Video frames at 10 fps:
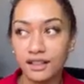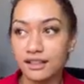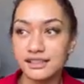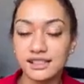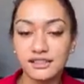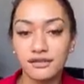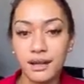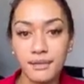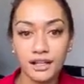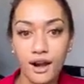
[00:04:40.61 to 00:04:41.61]

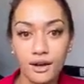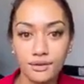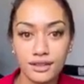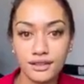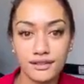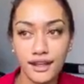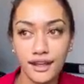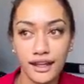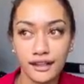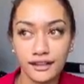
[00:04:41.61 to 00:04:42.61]
ceramic holders,
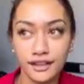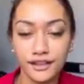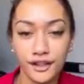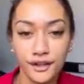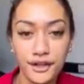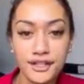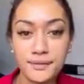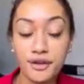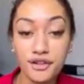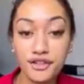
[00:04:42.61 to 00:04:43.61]
and you know, it's
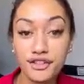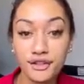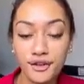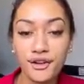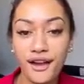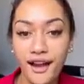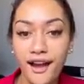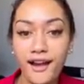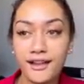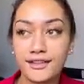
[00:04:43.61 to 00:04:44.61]
pushing her
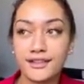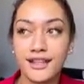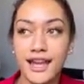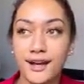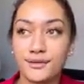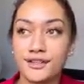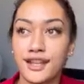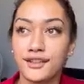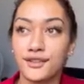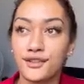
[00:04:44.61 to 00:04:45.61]
art out
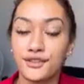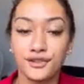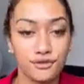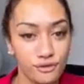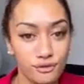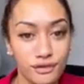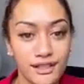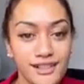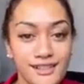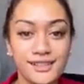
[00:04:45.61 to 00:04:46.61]
and her
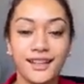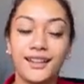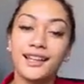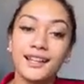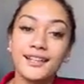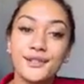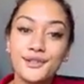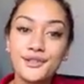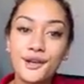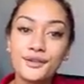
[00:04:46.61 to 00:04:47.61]
stories.
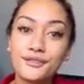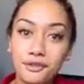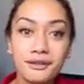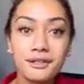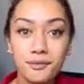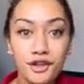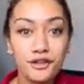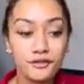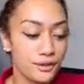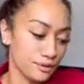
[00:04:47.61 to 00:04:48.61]
So it's very
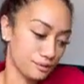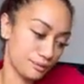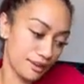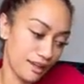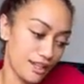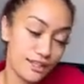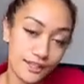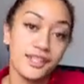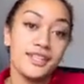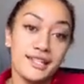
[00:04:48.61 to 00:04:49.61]
beautiful.
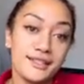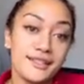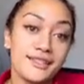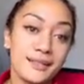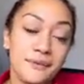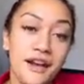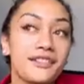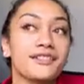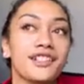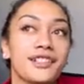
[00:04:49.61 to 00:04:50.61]
She is
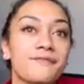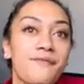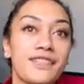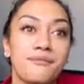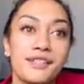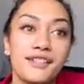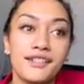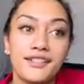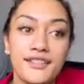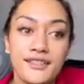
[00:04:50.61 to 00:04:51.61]
inspiring
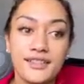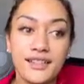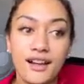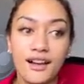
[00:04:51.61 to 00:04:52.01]
because